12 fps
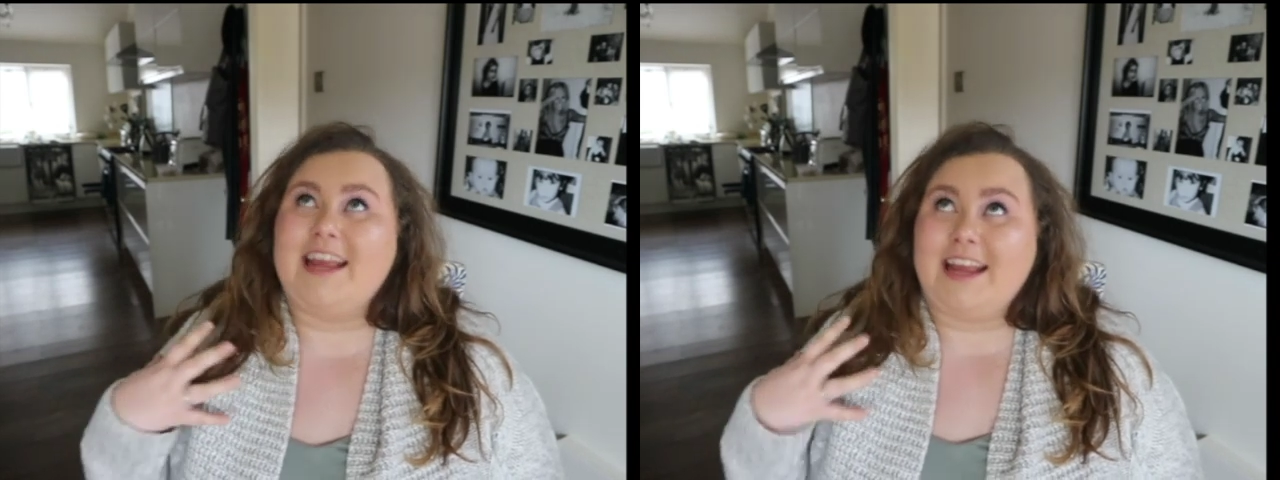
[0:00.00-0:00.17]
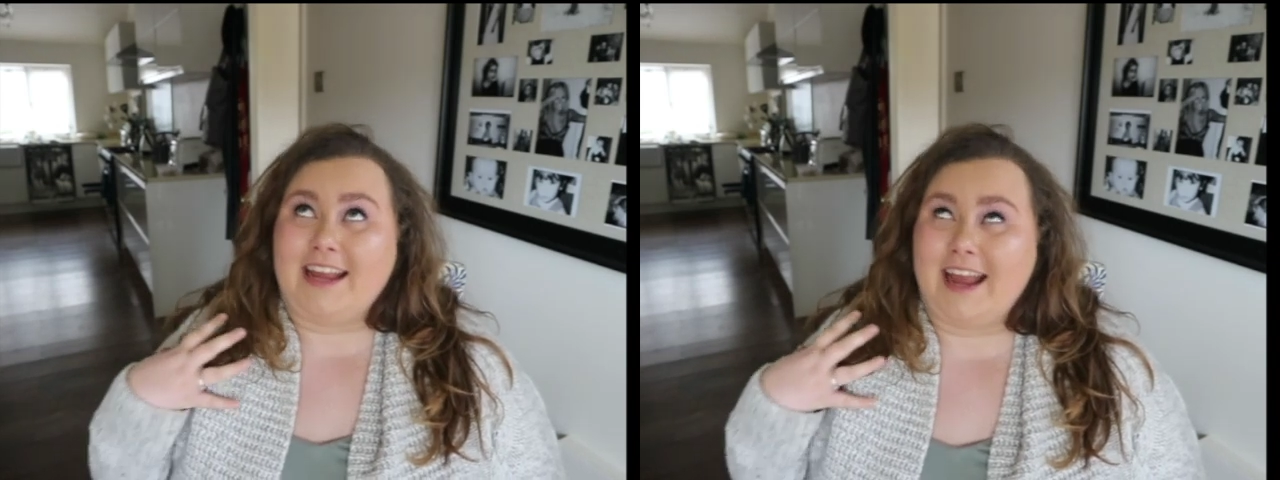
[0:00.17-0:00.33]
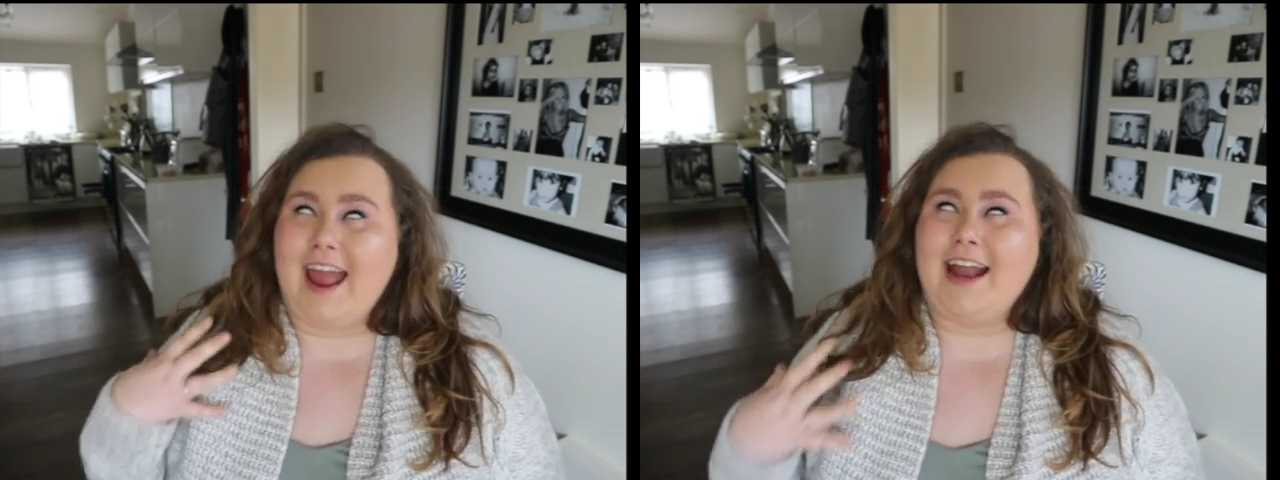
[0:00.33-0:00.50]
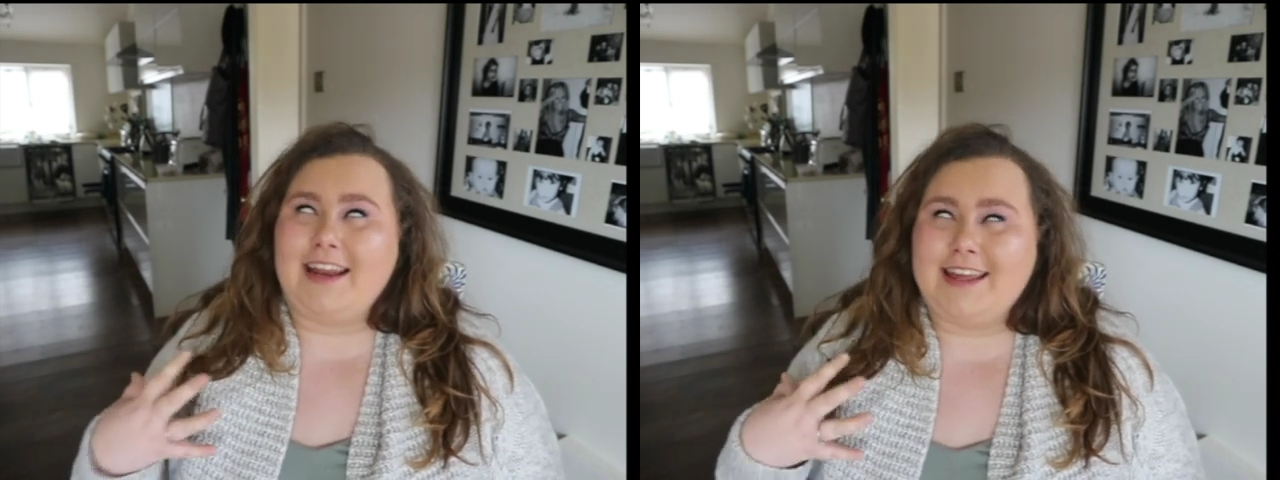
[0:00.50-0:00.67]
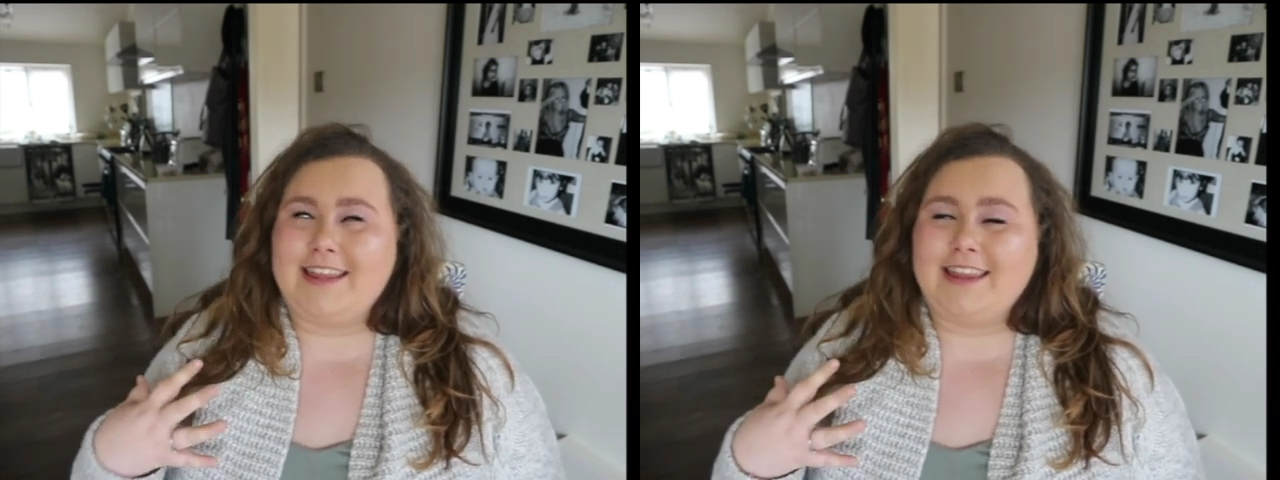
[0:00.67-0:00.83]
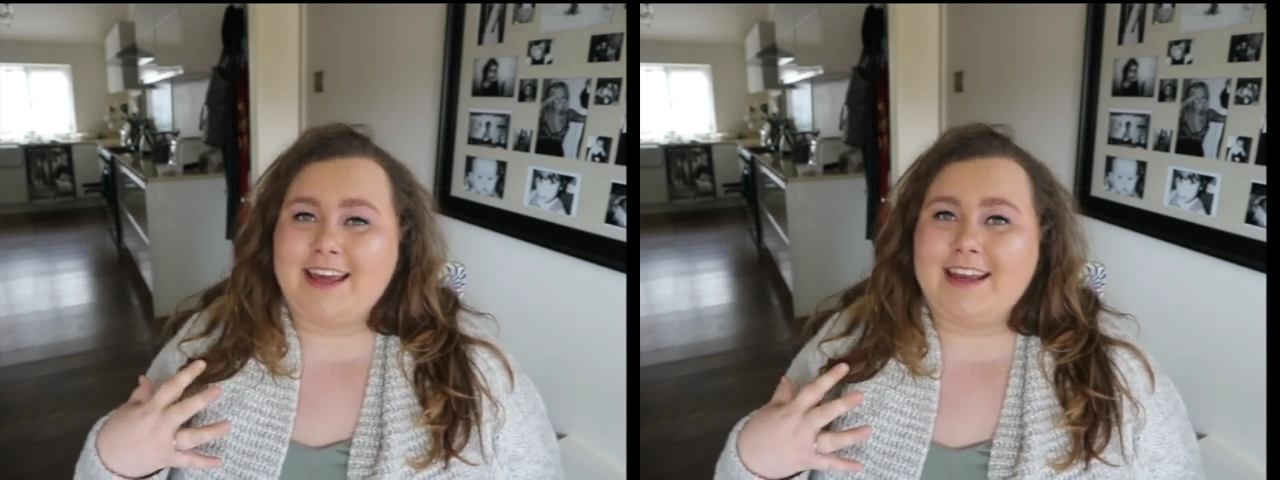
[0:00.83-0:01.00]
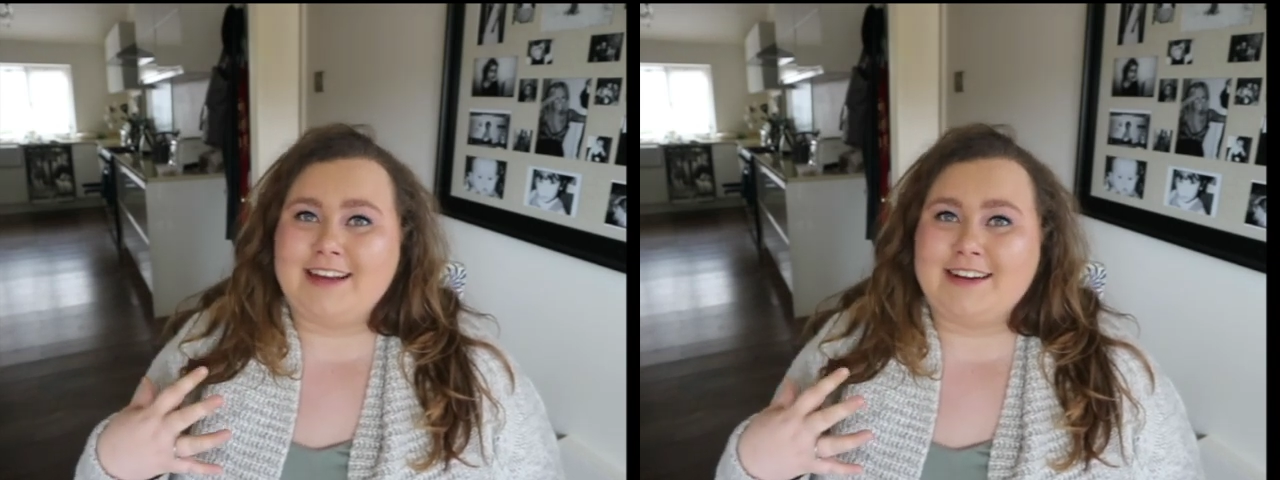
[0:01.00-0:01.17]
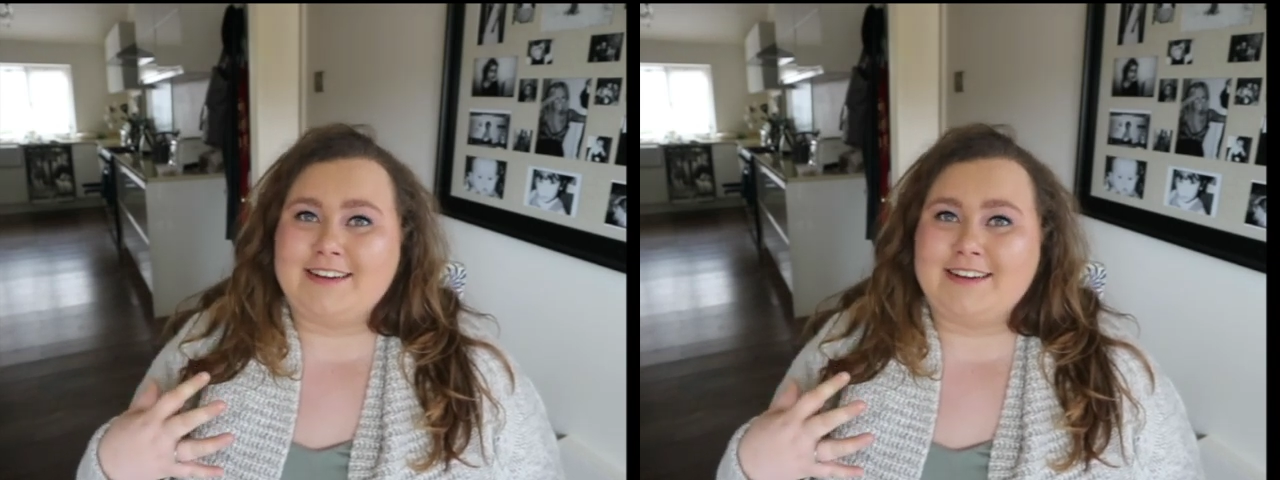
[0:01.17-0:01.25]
eat anything.